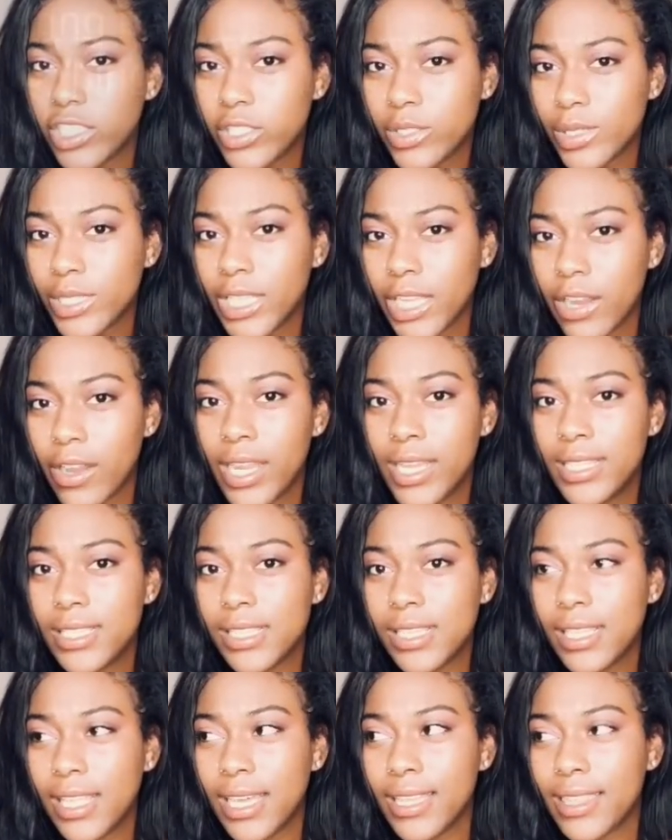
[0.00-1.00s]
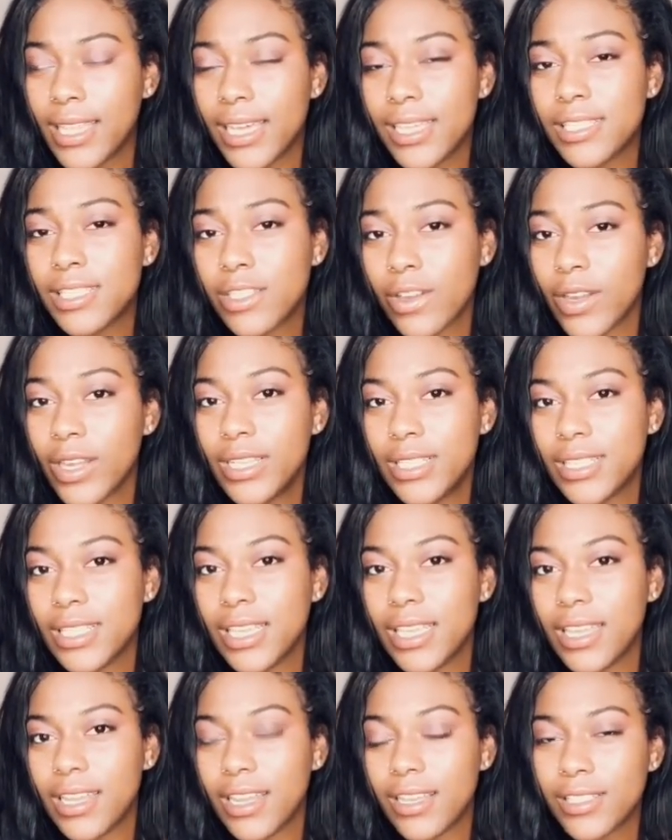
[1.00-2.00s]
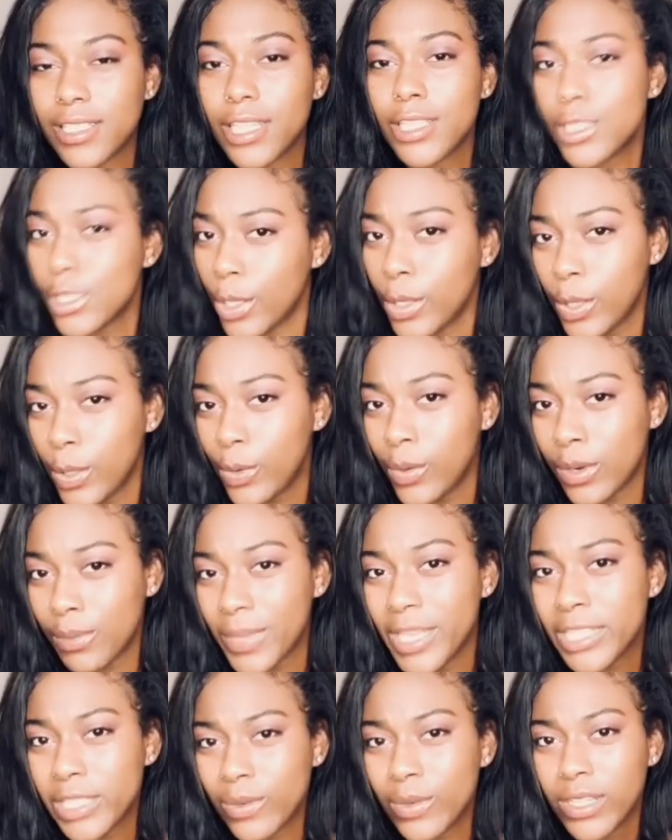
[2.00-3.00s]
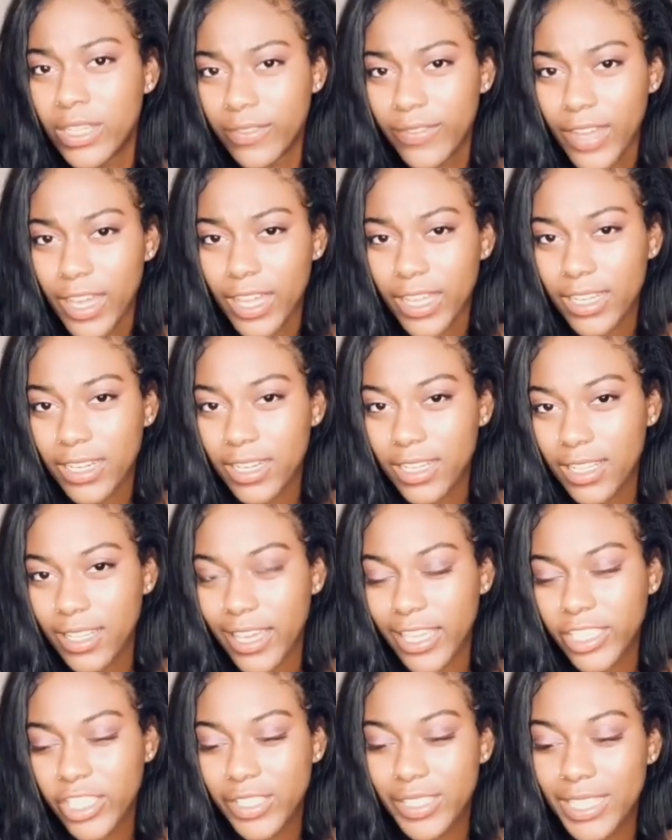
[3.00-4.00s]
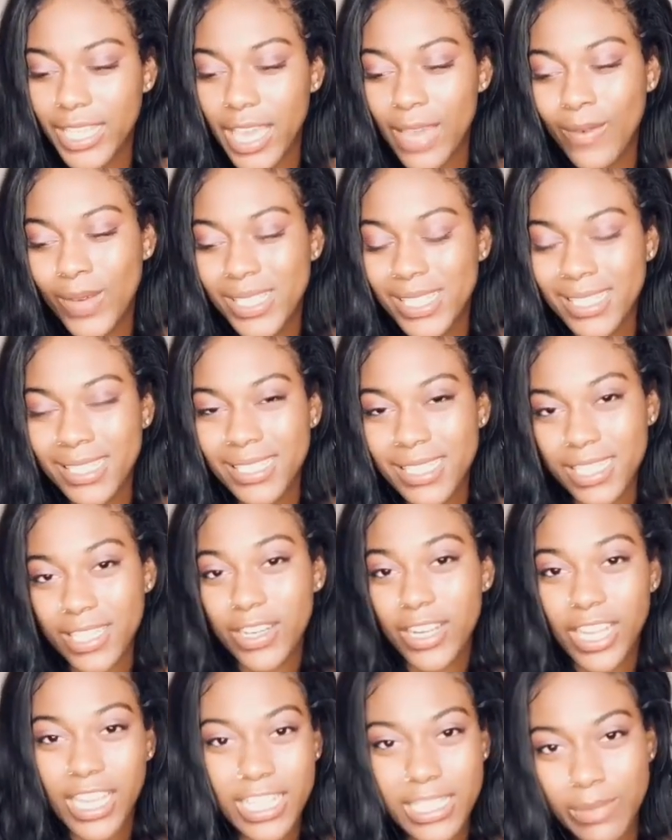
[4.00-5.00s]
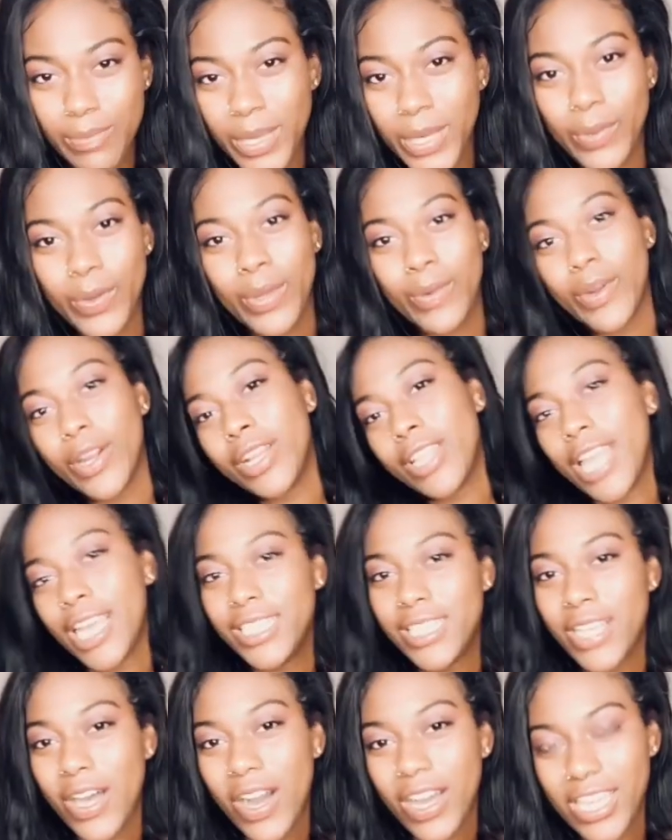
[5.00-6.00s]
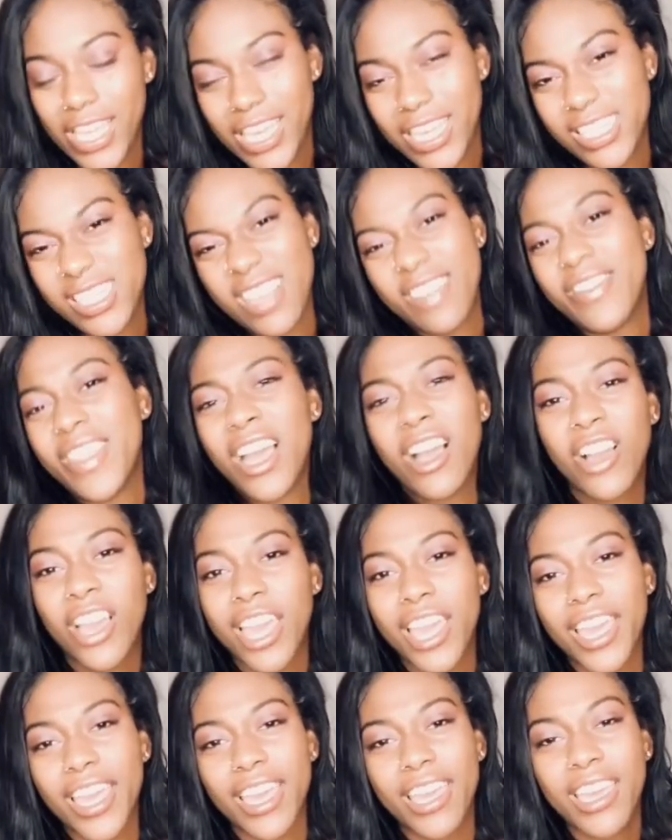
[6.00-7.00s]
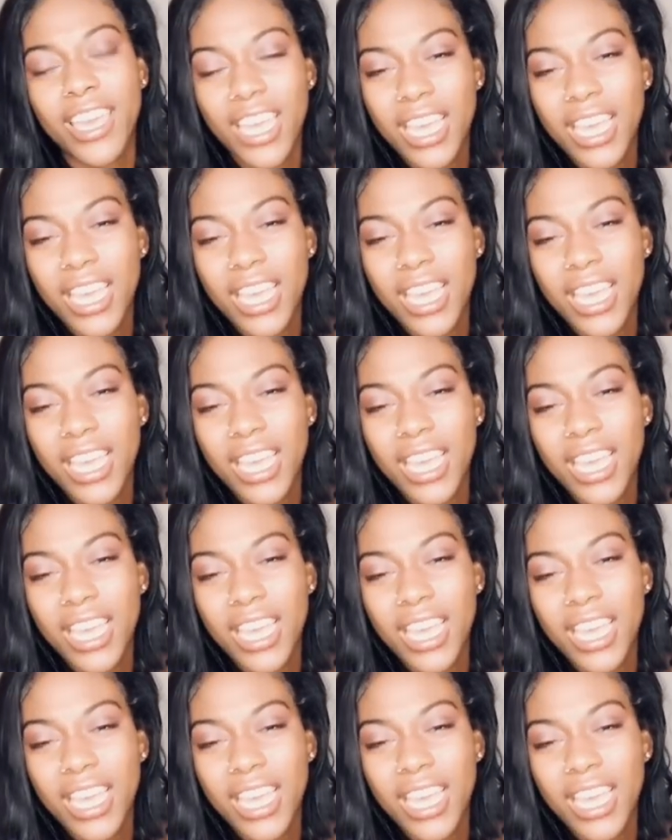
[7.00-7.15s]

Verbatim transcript: is really crazy. Like, that's crazy. And I was like, so you were messing with Devon? And she's like, it wasn't serious, but we were like talking. So I'm like, okay.